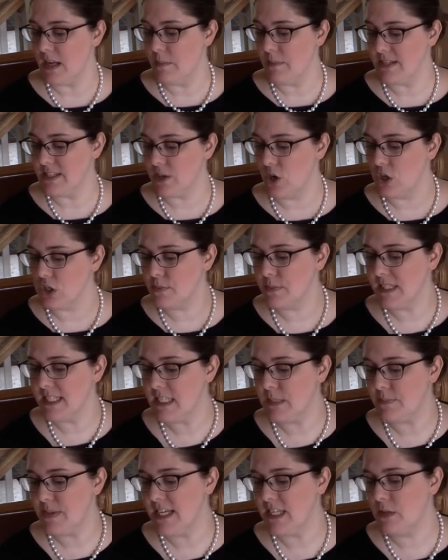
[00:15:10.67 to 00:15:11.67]
and must ultimately
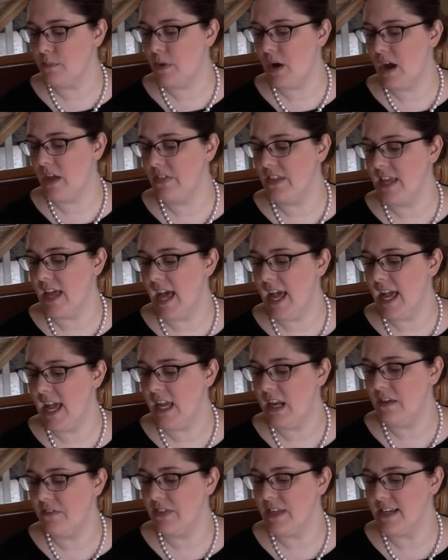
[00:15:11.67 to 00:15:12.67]
depend upon the
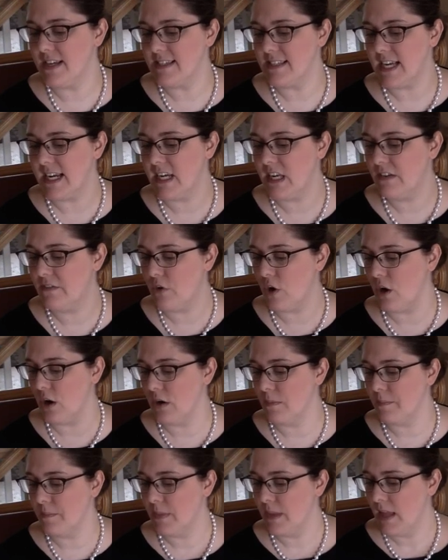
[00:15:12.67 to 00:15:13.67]
aid of the executive arm,